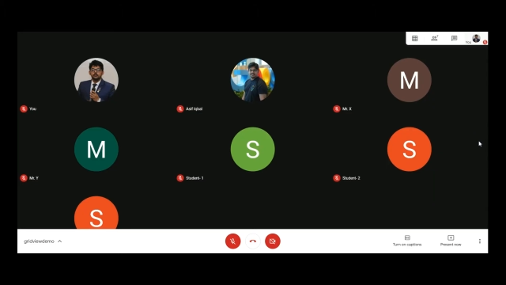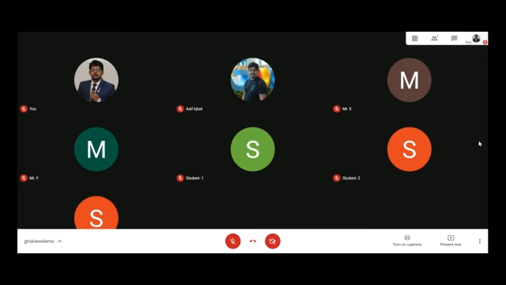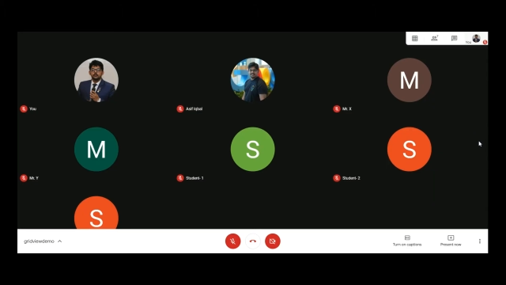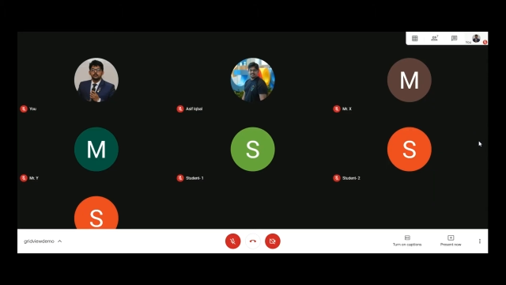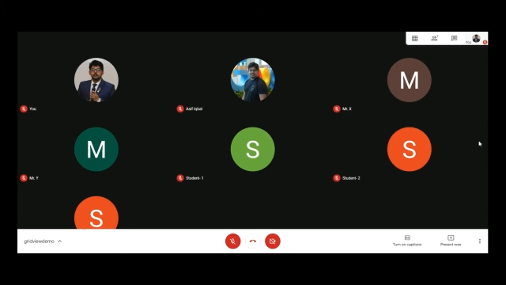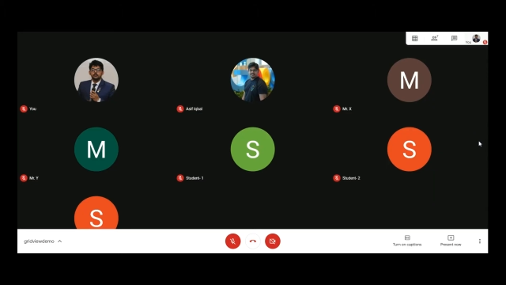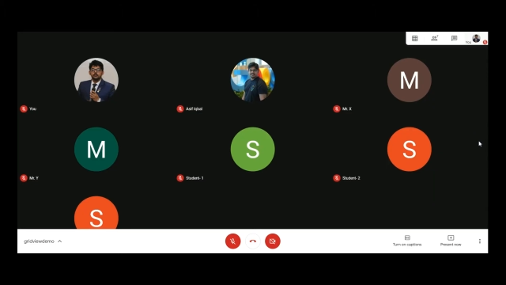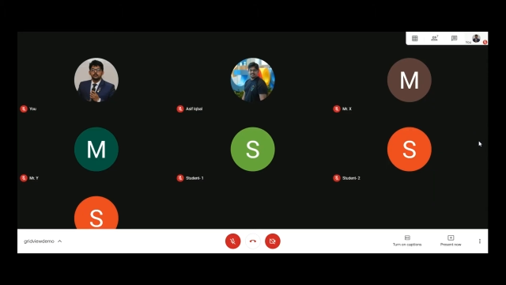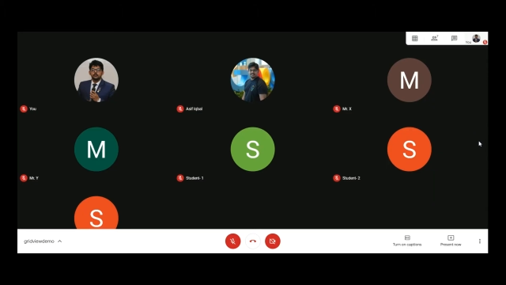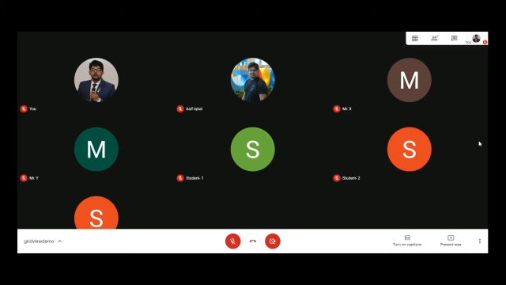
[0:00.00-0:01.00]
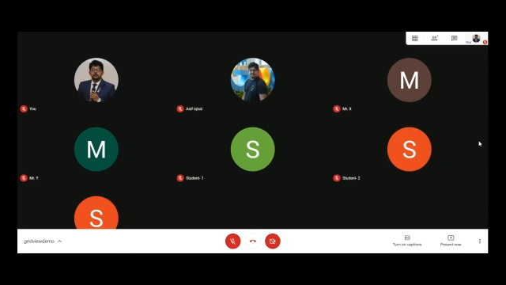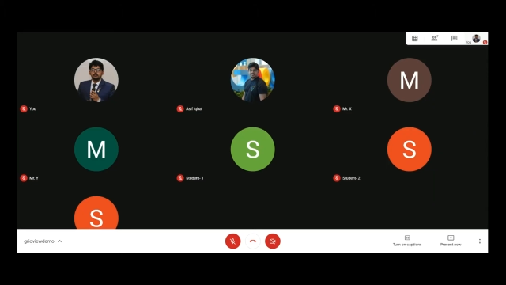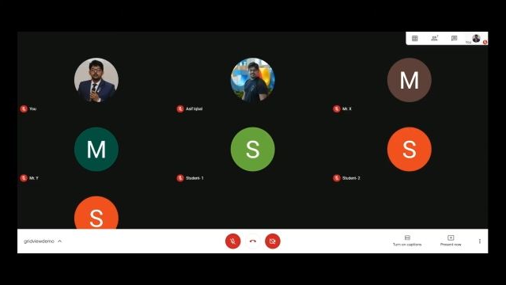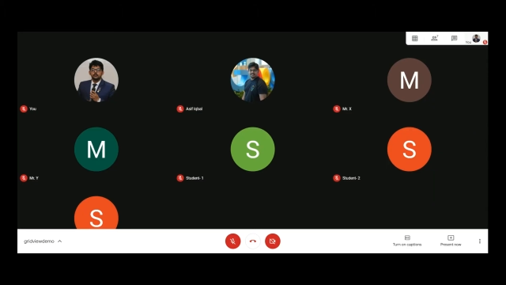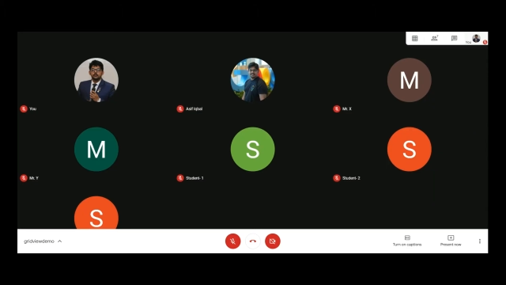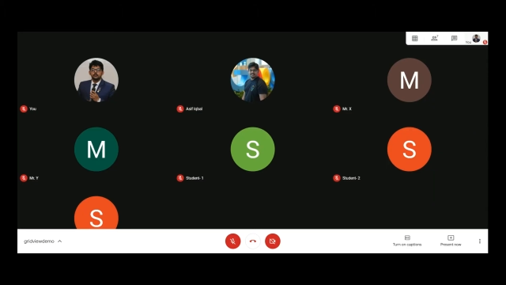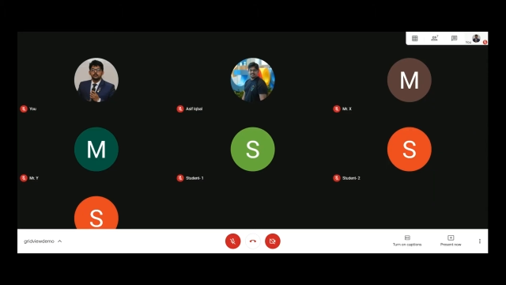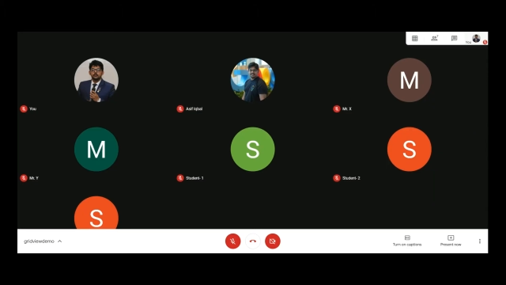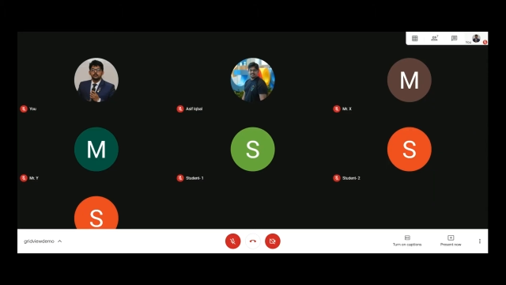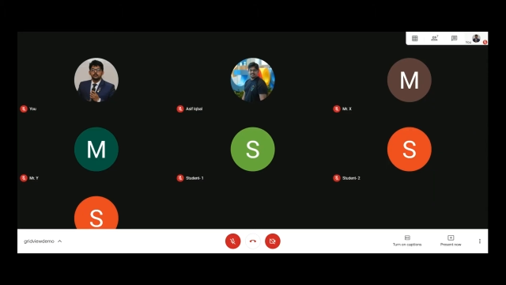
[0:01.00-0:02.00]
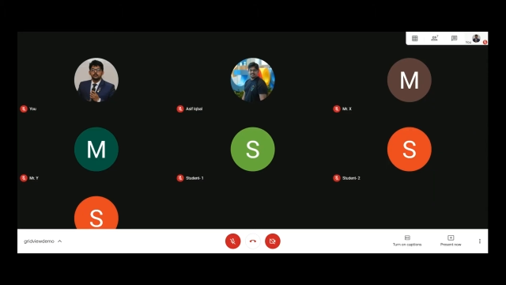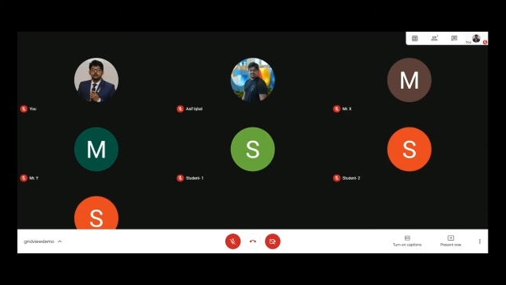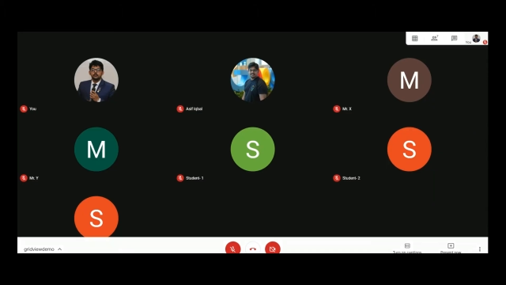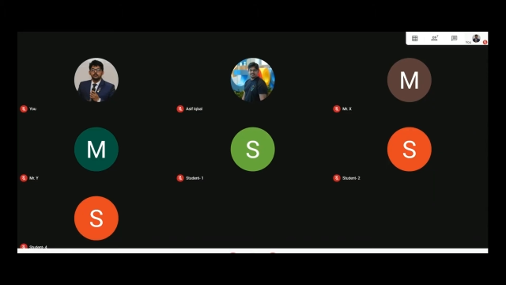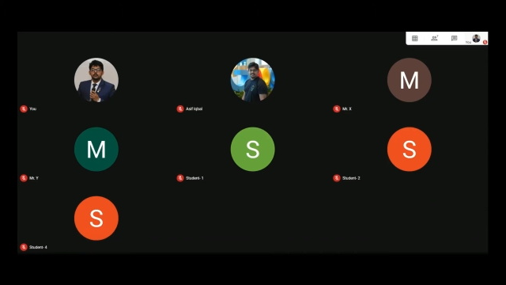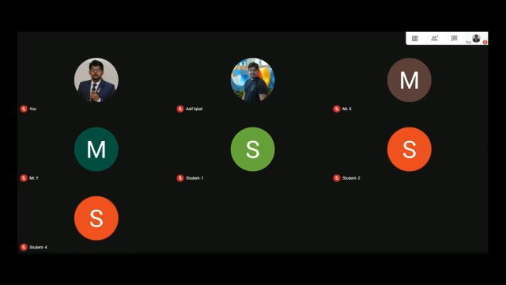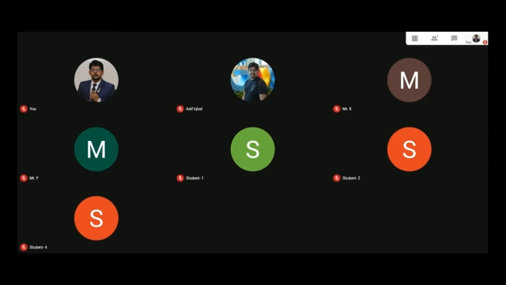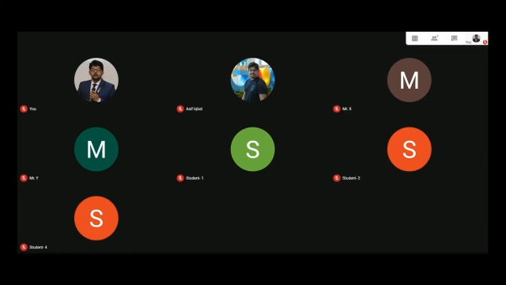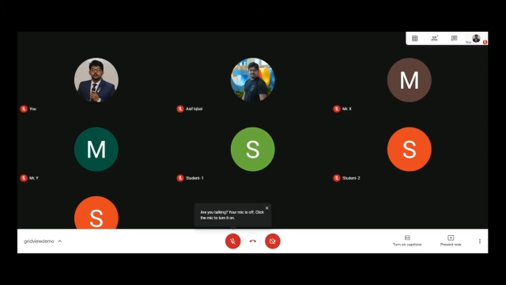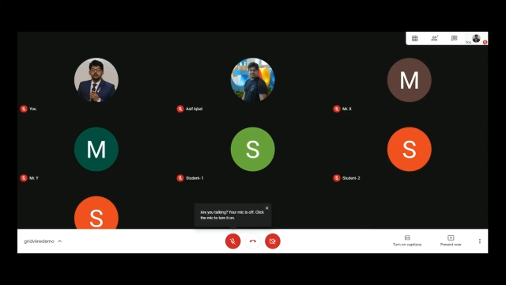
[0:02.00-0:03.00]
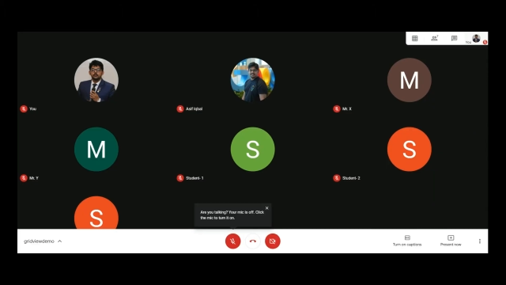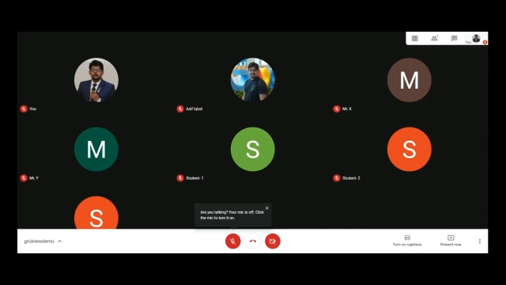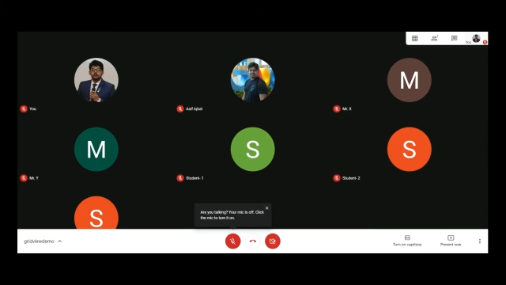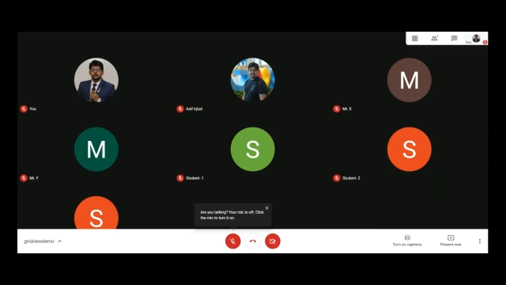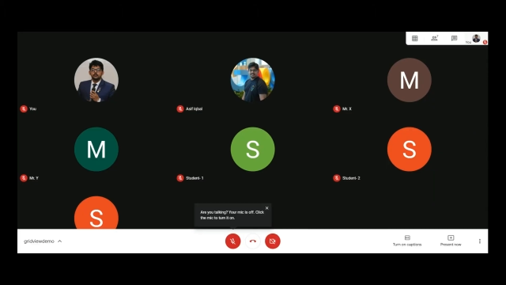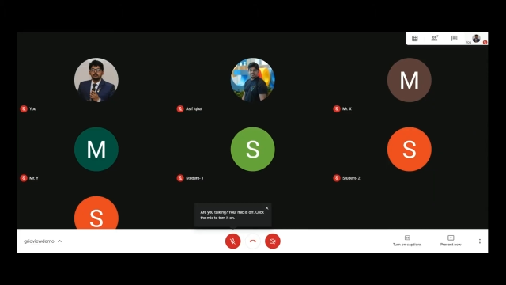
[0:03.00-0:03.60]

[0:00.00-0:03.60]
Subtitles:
Nobody's mouth can be seen.